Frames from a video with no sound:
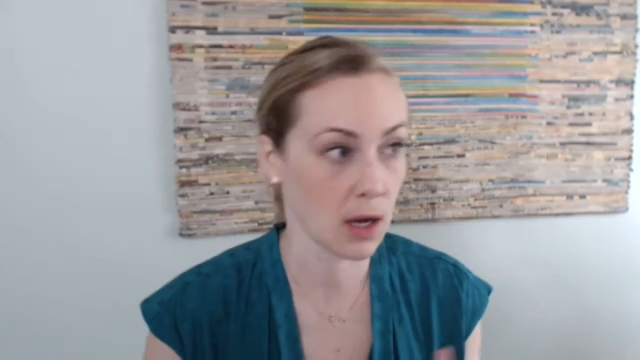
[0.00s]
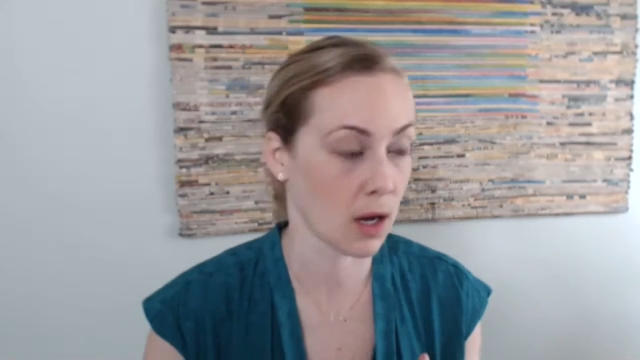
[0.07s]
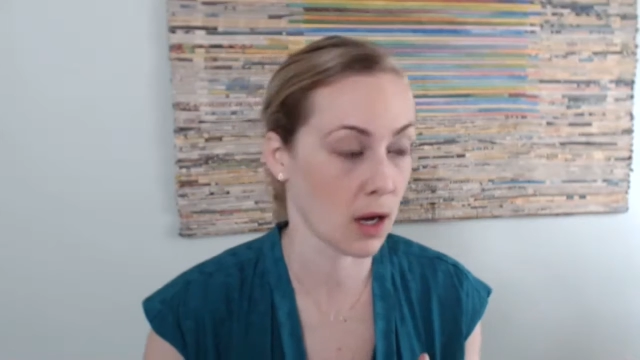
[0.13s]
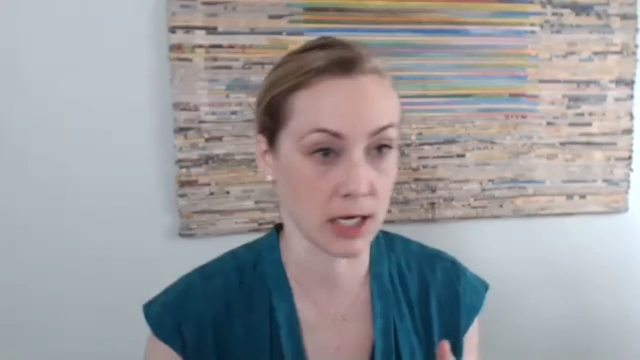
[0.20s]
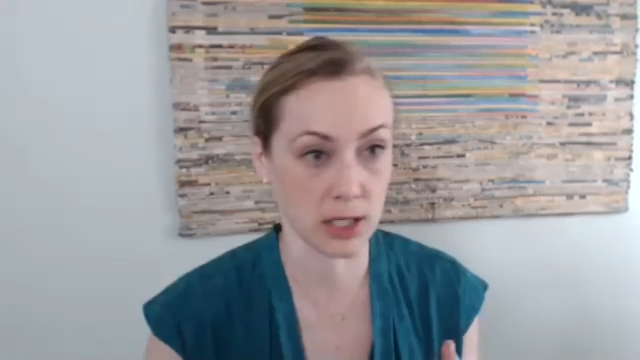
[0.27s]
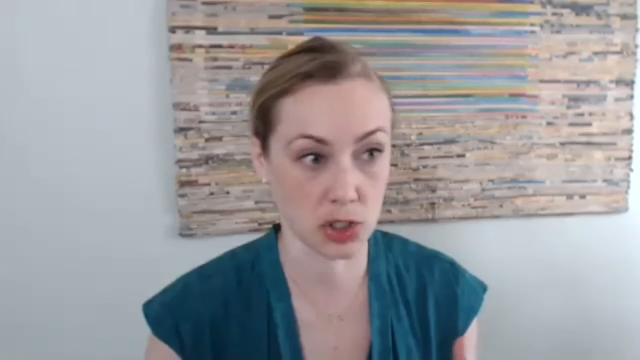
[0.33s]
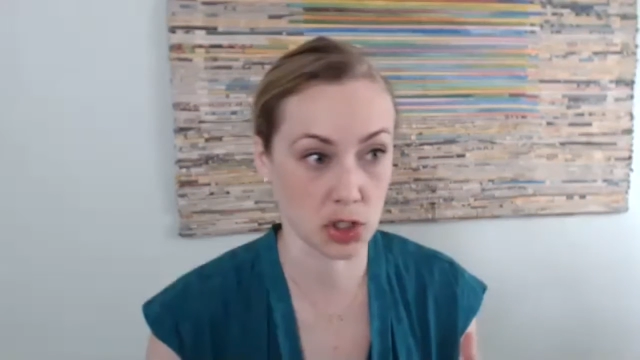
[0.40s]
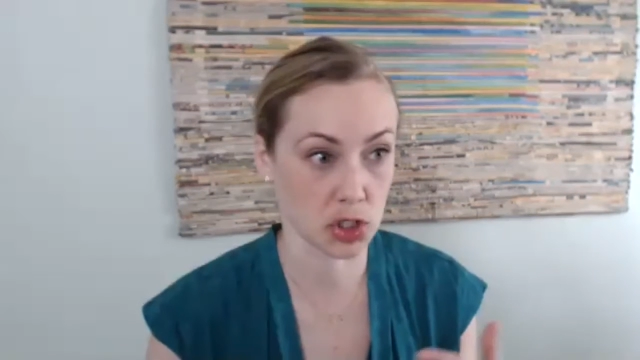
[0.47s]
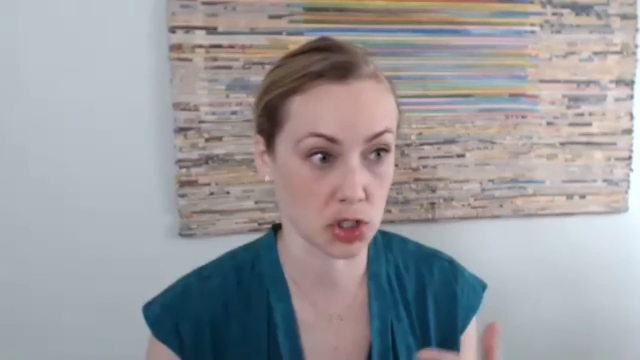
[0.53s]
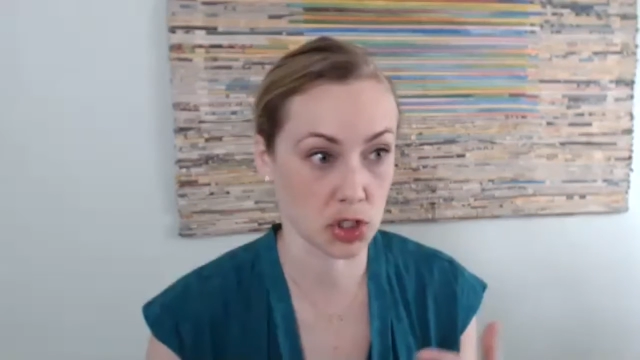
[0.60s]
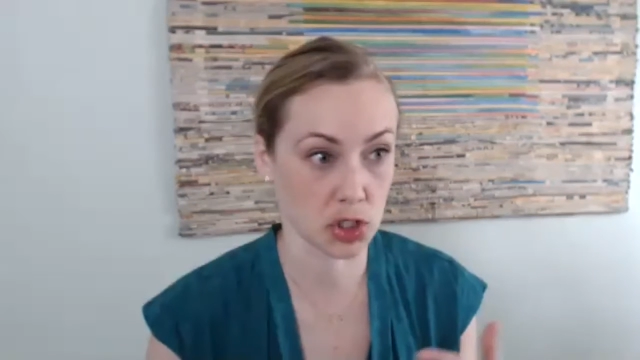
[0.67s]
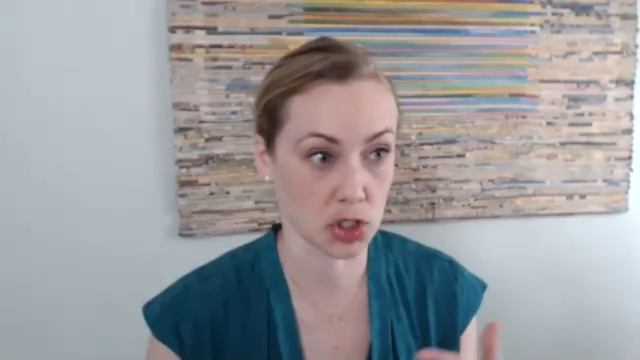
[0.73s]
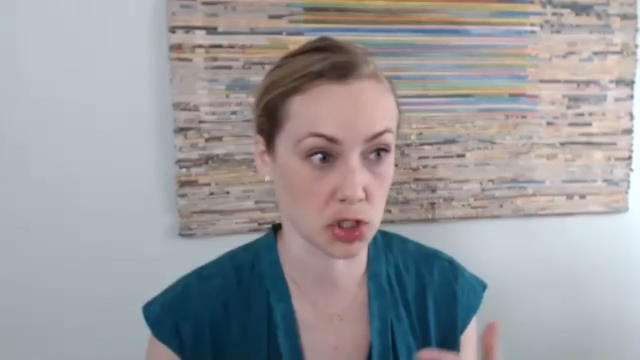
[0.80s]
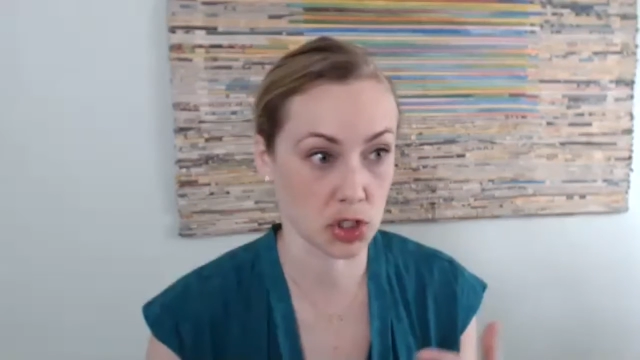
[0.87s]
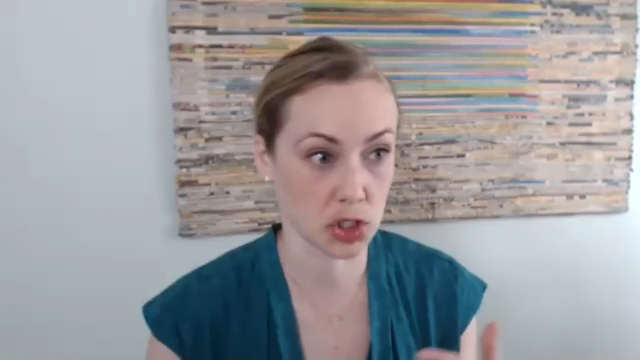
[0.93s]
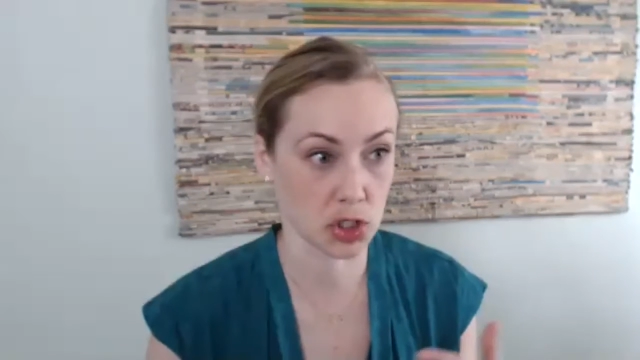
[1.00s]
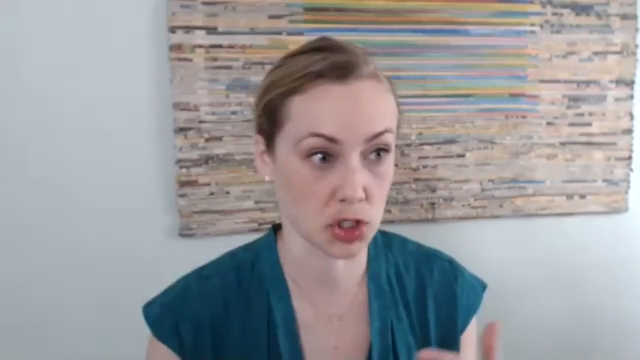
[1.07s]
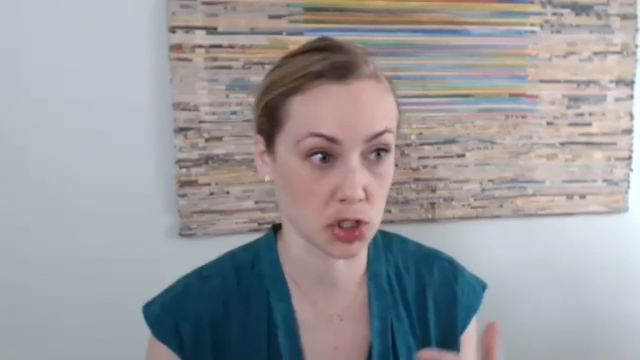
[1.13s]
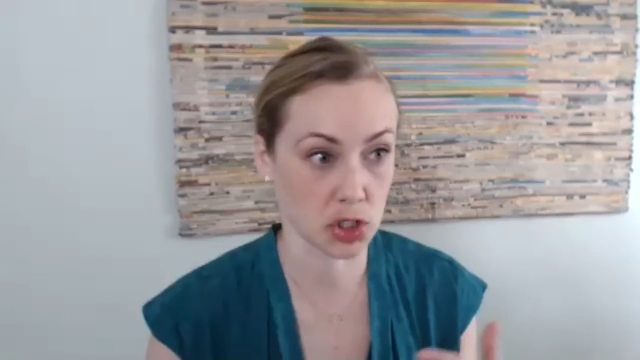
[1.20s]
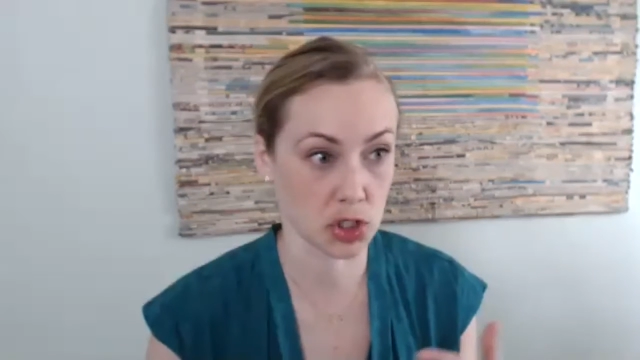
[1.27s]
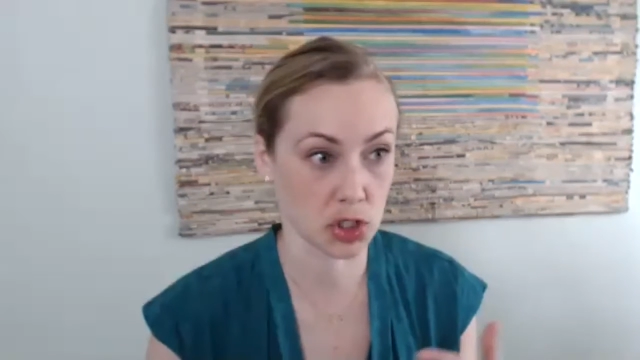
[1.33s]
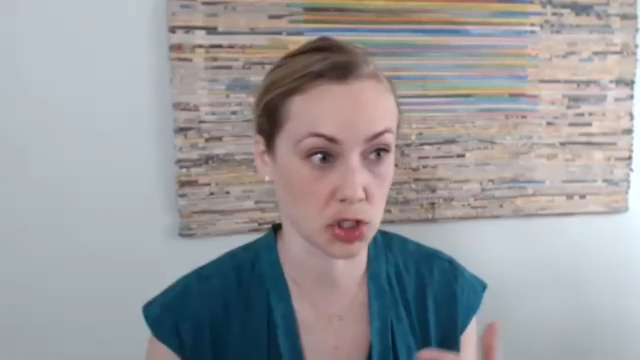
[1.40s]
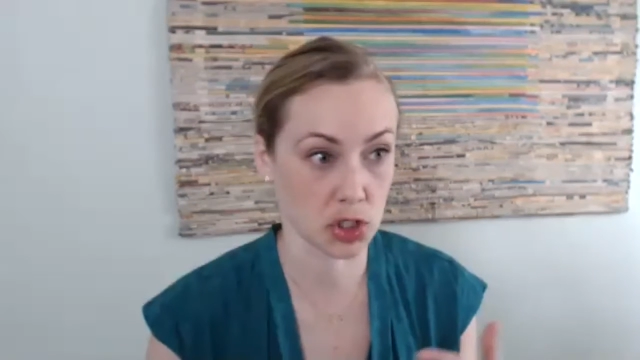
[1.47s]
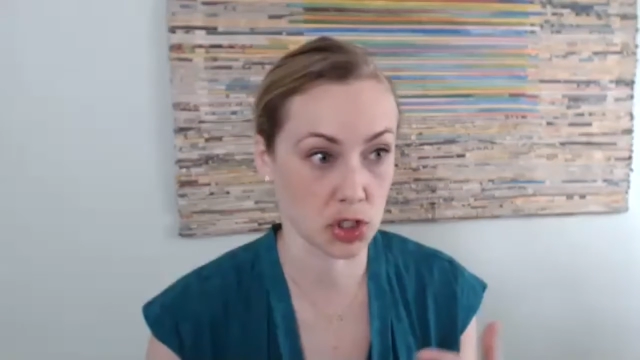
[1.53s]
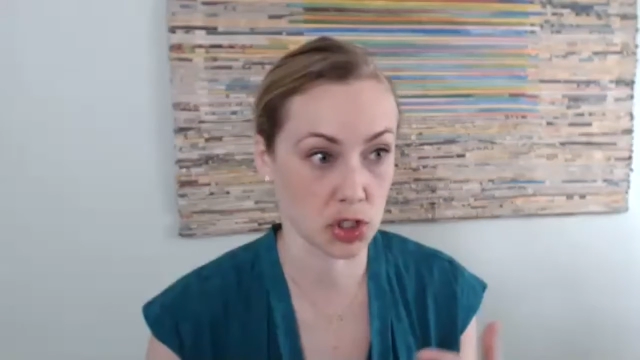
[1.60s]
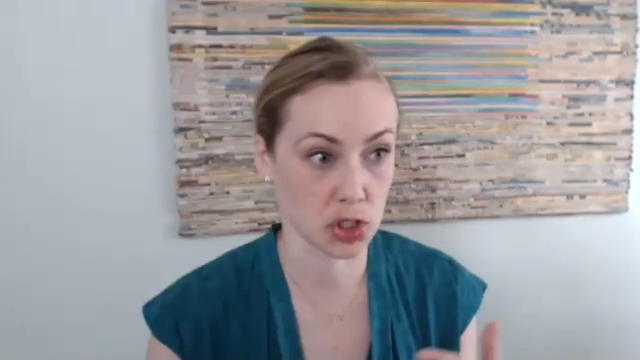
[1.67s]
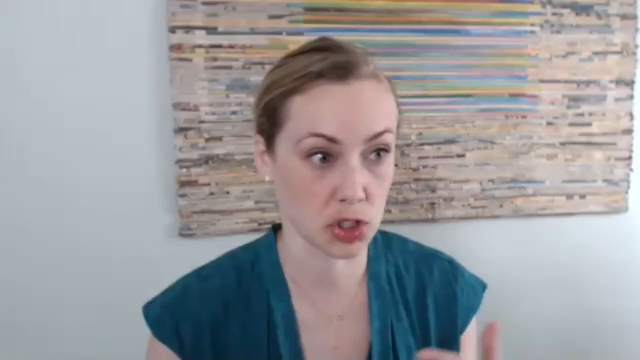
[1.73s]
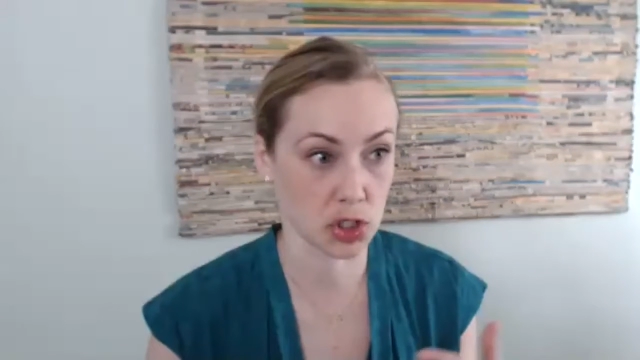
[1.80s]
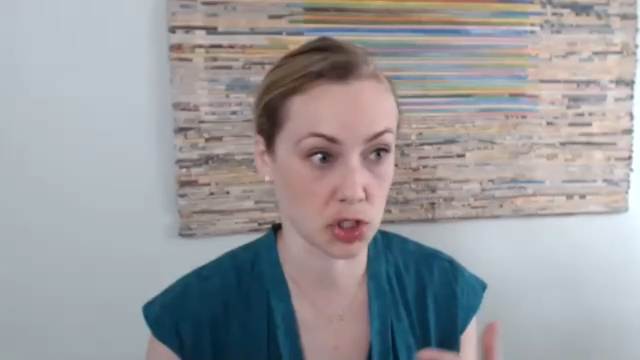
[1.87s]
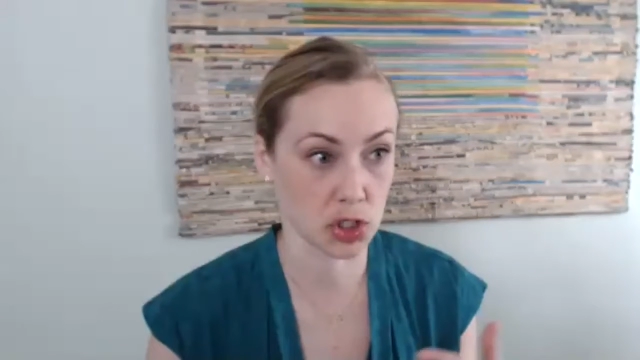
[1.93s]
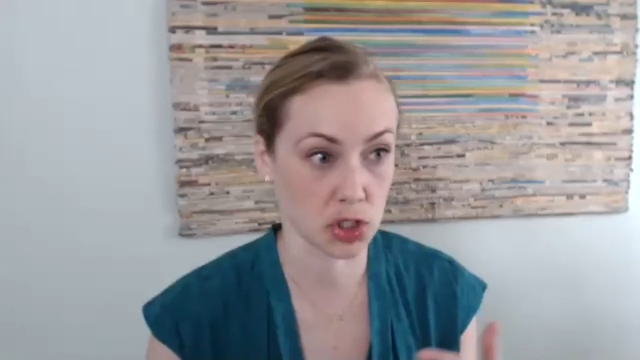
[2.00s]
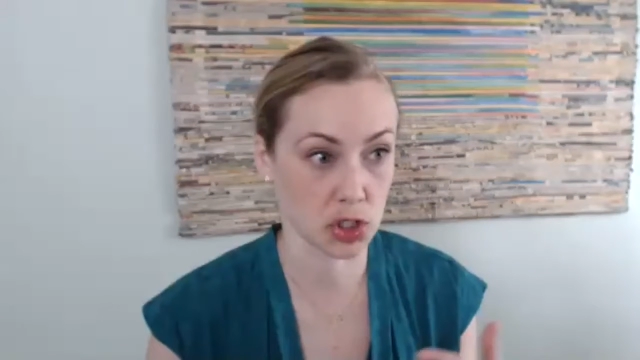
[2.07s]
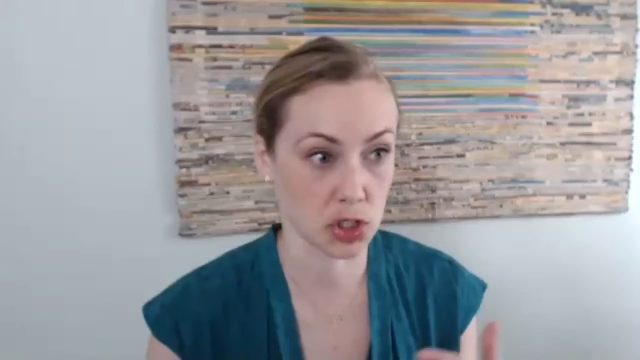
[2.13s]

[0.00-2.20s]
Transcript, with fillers: I should be doing all of this.